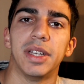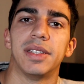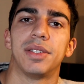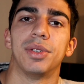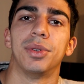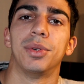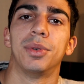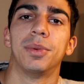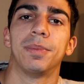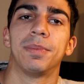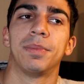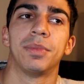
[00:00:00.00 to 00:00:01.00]
is
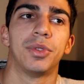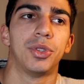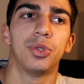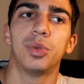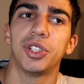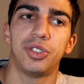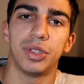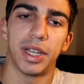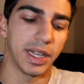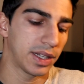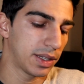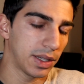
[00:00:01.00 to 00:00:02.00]
to do what you
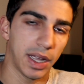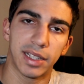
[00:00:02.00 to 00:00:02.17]
like.